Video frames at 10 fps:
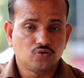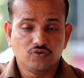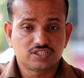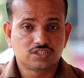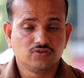
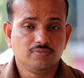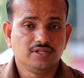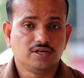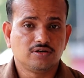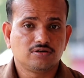Vest will
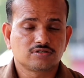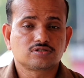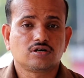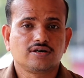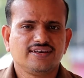be there, no?
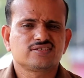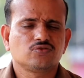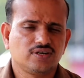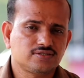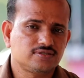So his
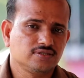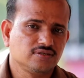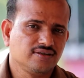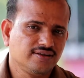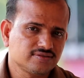vest,
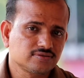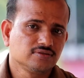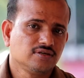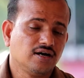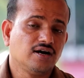it is
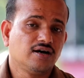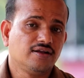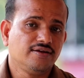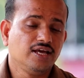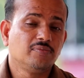
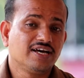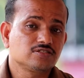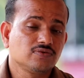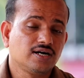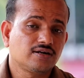named
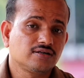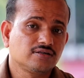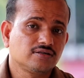as what?